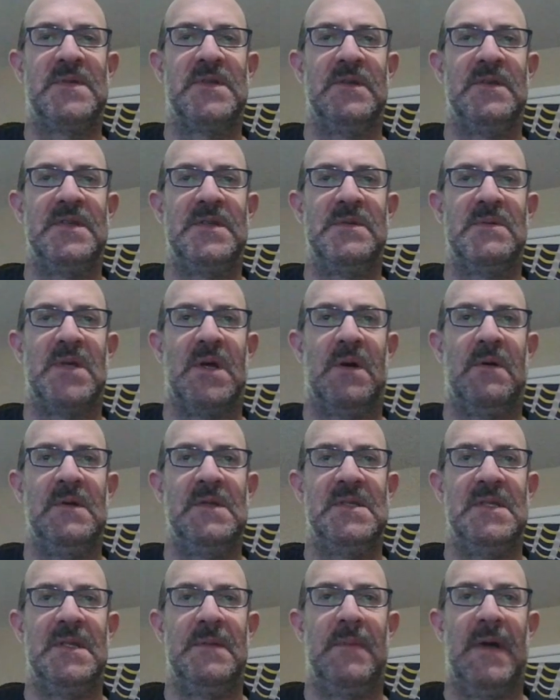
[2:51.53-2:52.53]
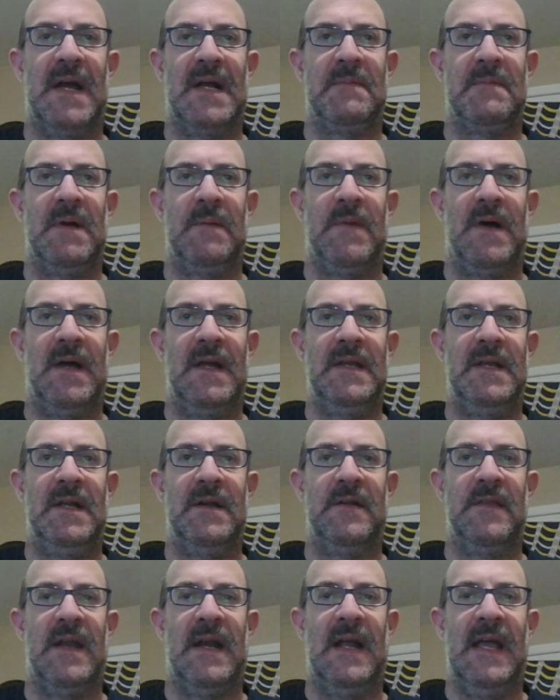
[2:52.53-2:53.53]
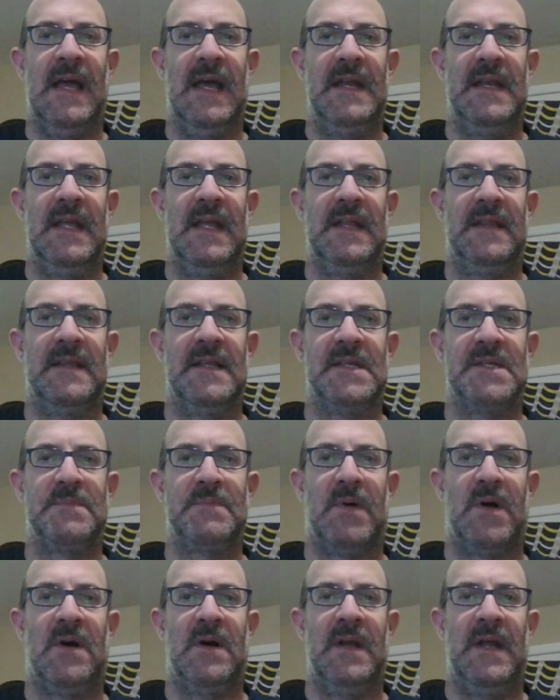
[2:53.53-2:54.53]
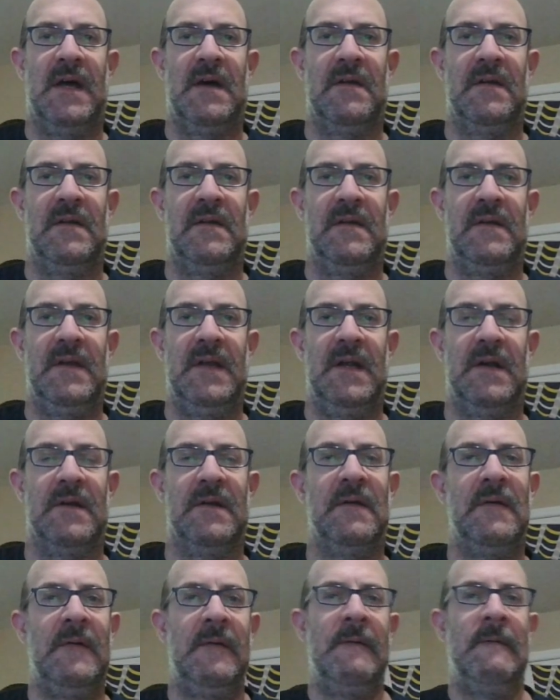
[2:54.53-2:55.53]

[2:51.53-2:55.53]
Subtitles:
So this was always in the back of my mind here that I had to get this pawn out here